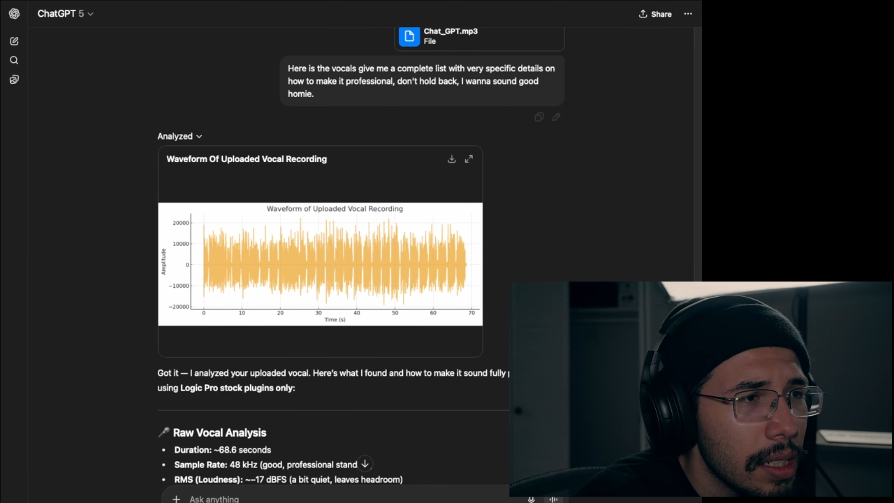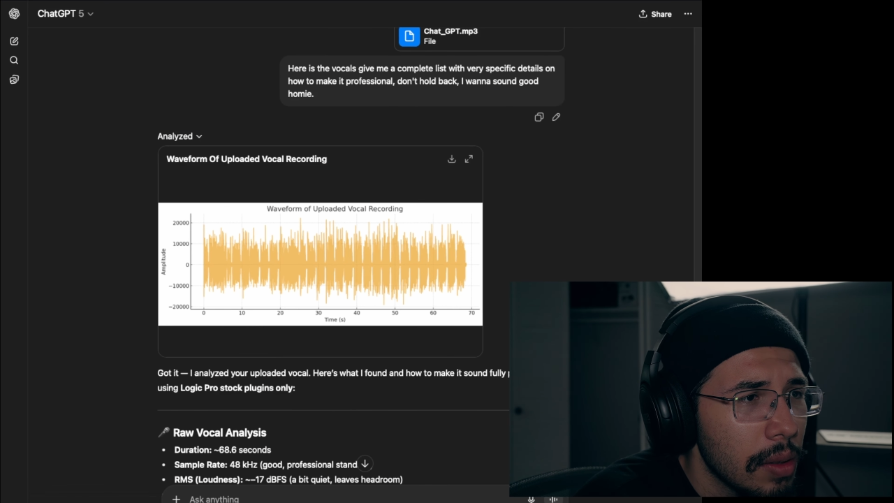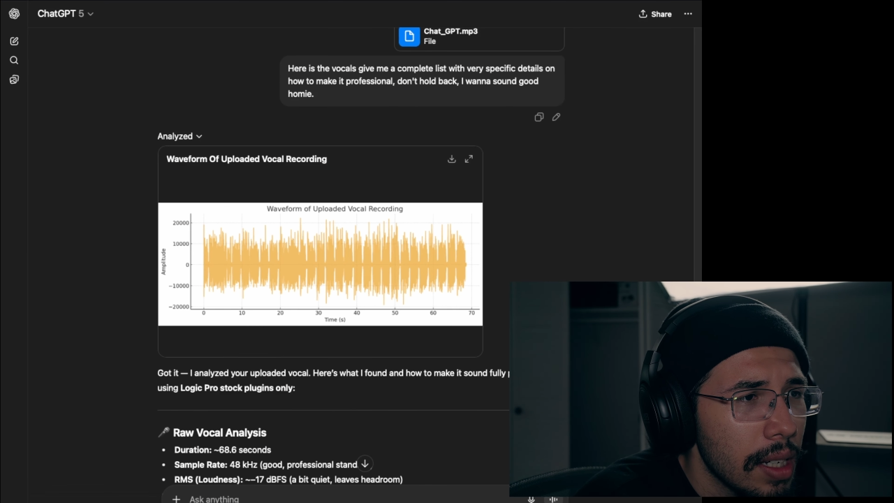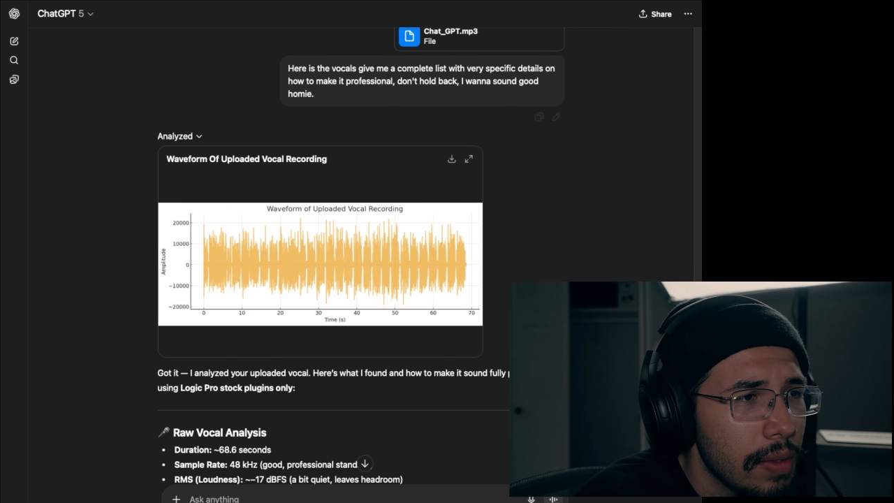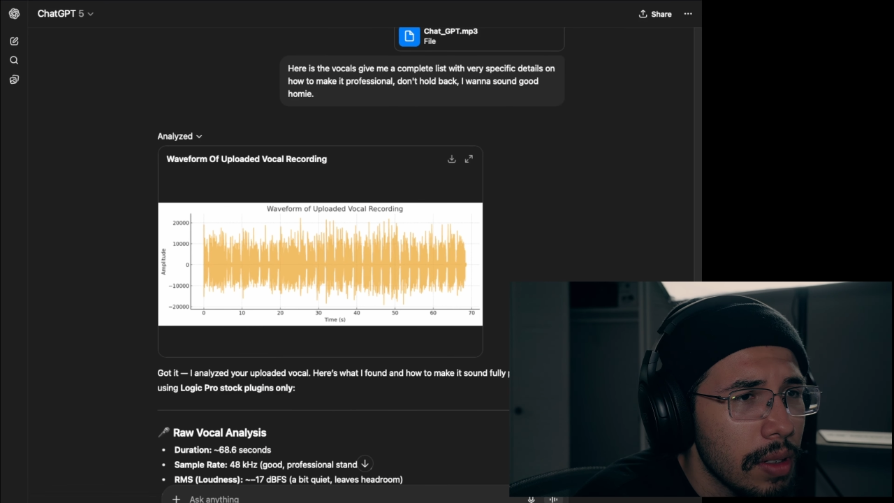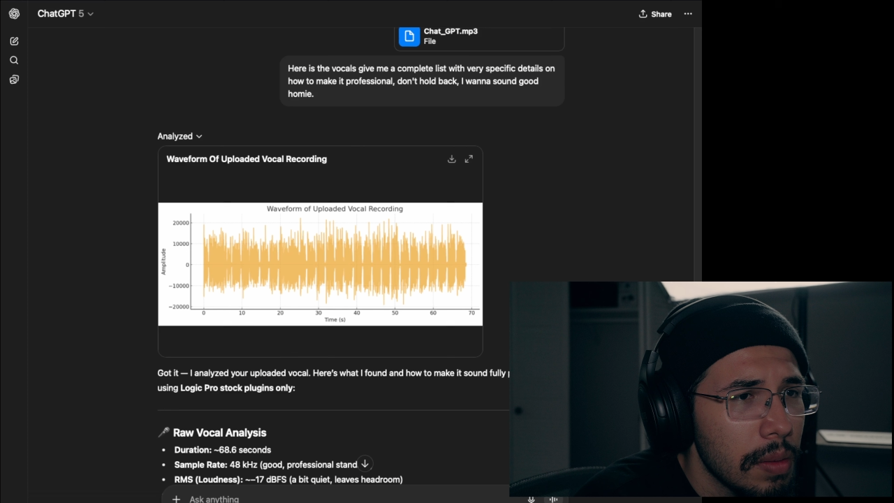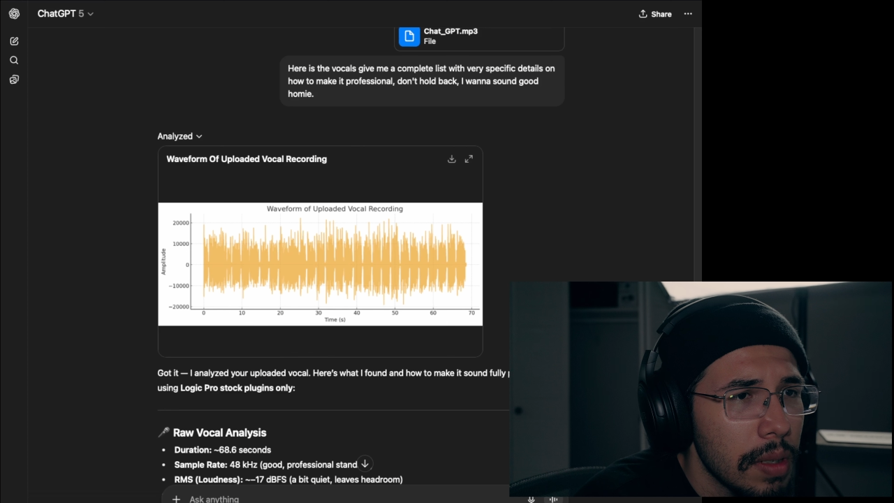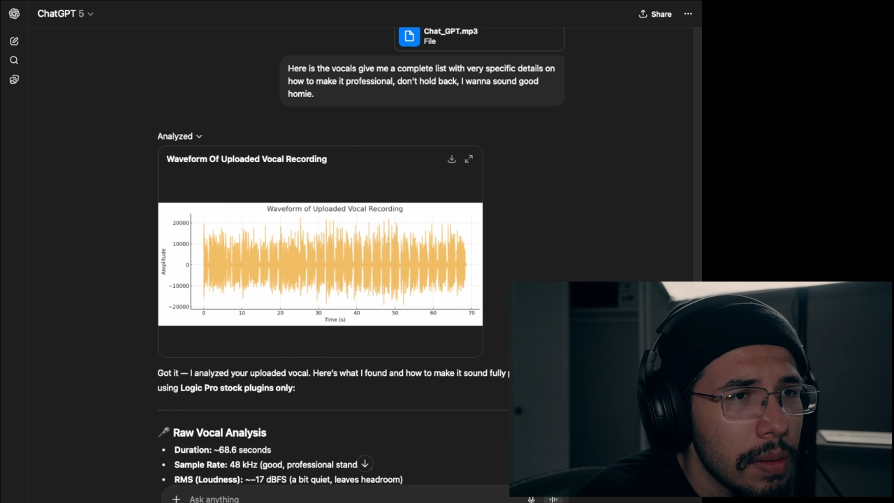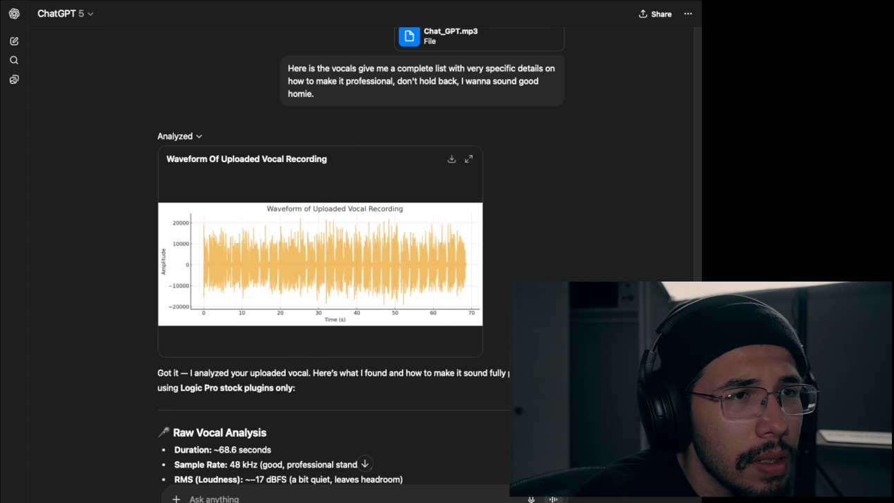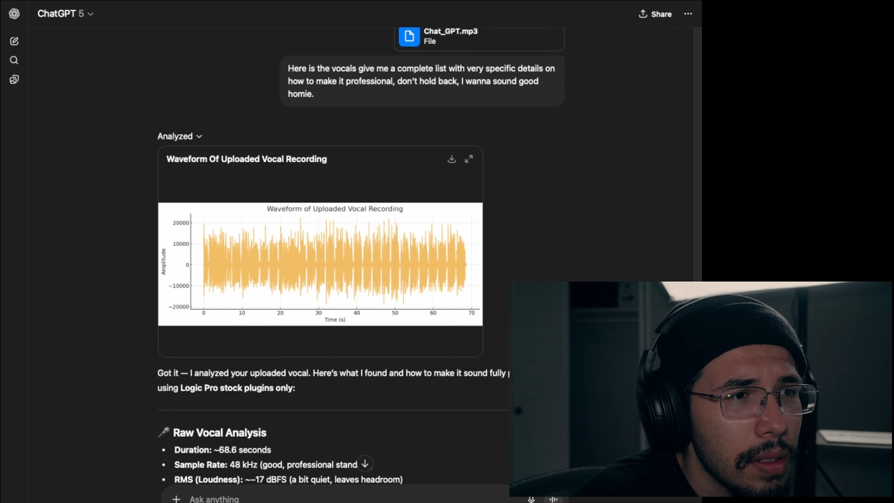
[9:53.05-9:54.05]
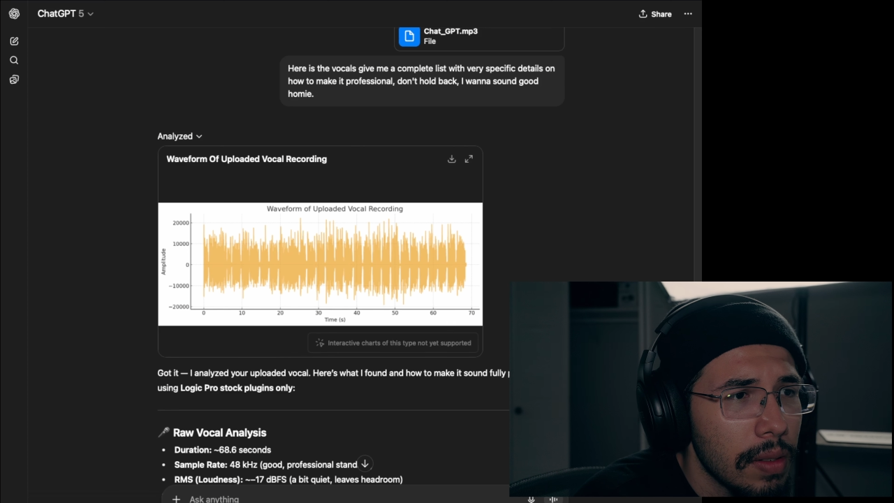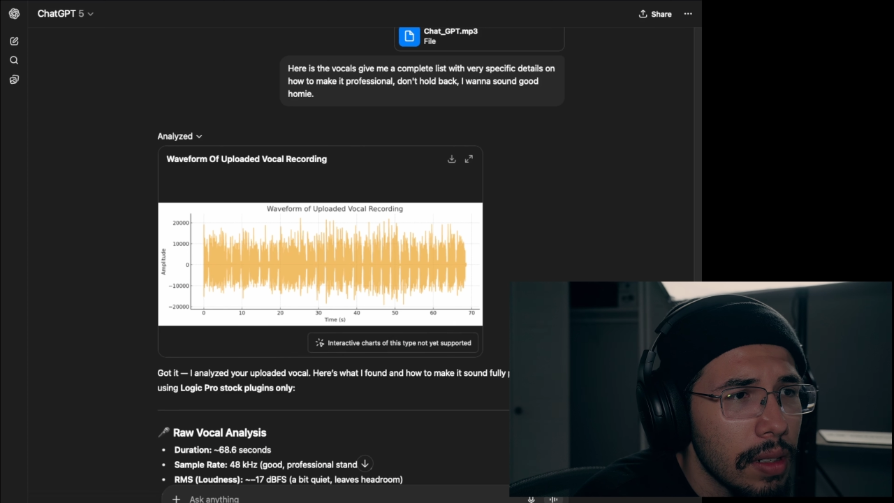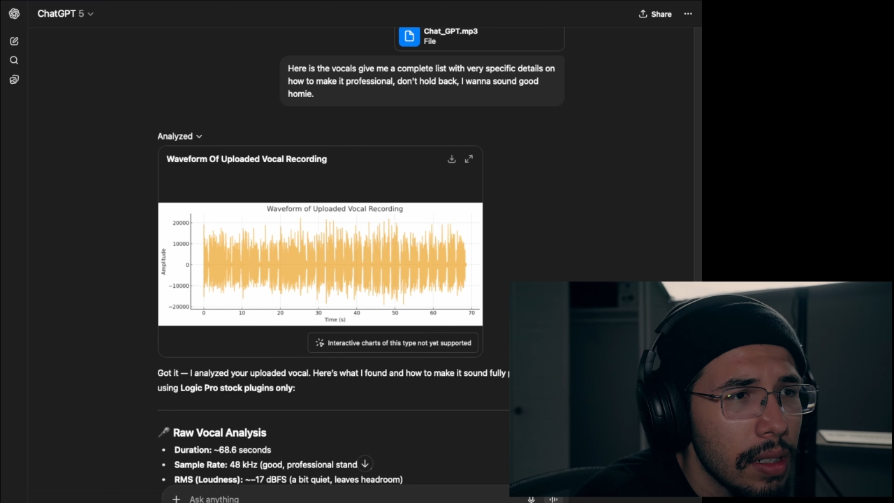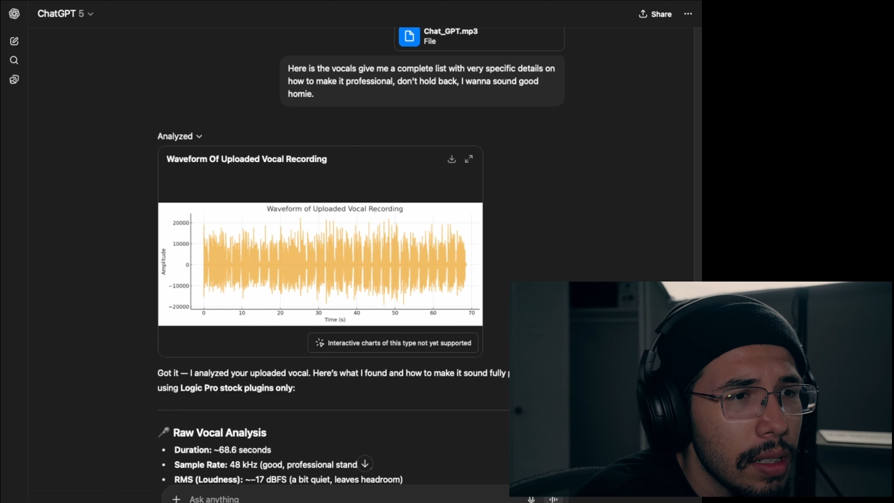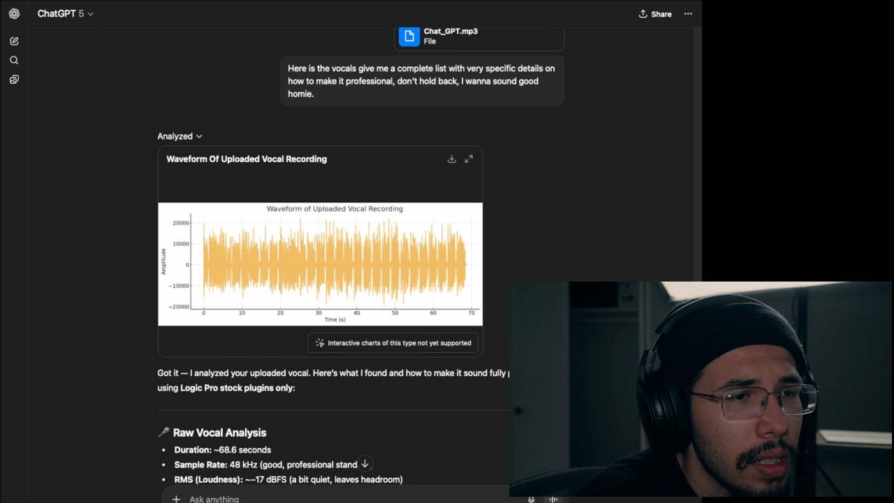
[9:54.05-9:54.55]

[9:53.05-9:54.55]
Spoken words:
waveform uploaded vote?